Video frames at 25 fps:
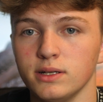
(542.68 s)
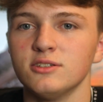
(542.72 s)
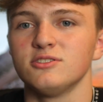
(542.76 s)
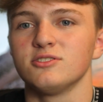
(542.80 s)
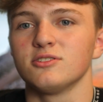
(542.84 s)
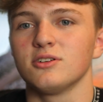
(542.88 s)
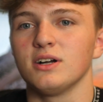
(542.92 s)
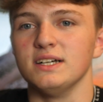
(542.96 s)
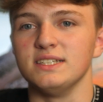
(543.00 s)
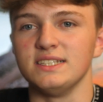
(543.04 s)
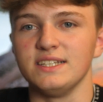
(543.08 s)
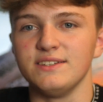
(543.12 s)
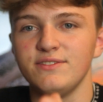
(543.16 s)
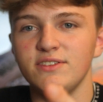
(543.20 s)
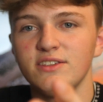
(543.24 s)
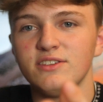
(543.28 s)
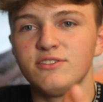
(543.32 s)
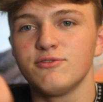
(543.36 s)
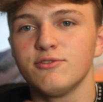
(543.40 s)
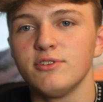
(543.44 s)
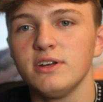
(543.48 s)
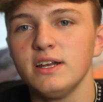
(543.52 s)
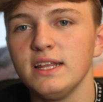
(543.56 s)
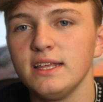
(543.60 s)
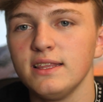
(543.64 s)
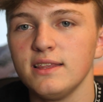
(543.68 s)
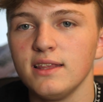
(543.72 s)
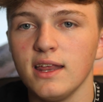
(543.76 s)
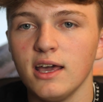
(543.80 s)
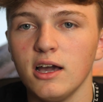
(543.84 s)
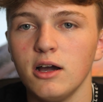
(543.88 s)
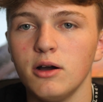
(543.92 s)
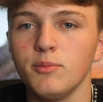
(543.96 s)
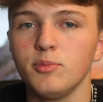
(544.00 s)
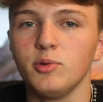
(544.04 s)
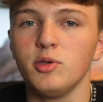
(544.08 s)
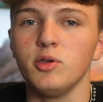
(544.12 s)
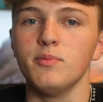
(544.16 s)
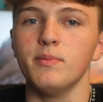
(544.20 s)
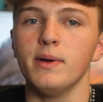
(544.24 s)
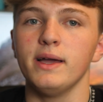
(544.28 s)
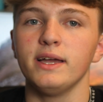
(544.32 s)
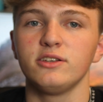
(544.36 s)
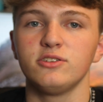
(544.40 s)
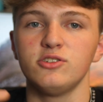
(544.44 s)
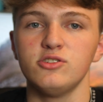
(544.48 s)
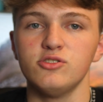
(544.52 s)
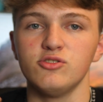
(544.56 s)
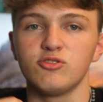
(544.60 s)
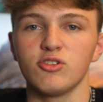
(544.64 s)
So guys, if this really did help you, make
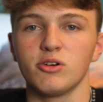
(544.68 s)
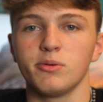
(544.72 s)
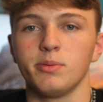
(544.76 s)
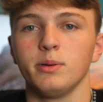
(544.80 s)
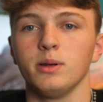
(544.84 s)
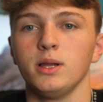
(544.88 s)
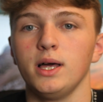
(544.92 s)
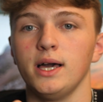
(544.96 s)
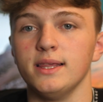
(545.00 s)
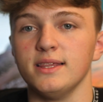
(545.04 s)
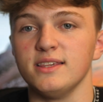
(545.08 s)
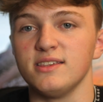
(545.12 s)
sure you drop a like.